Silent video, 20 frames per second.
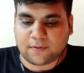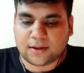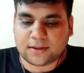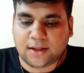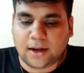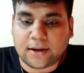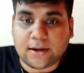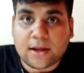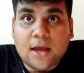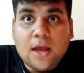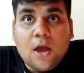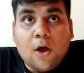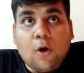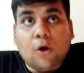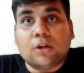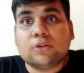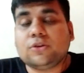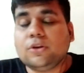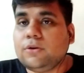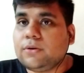like that.
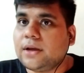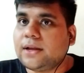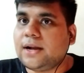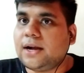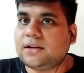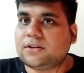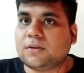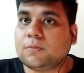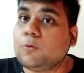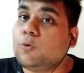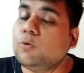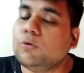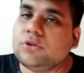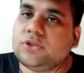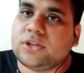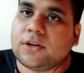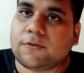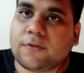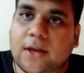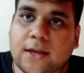Also, you can add some cool
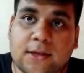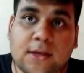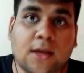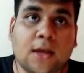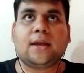stuff like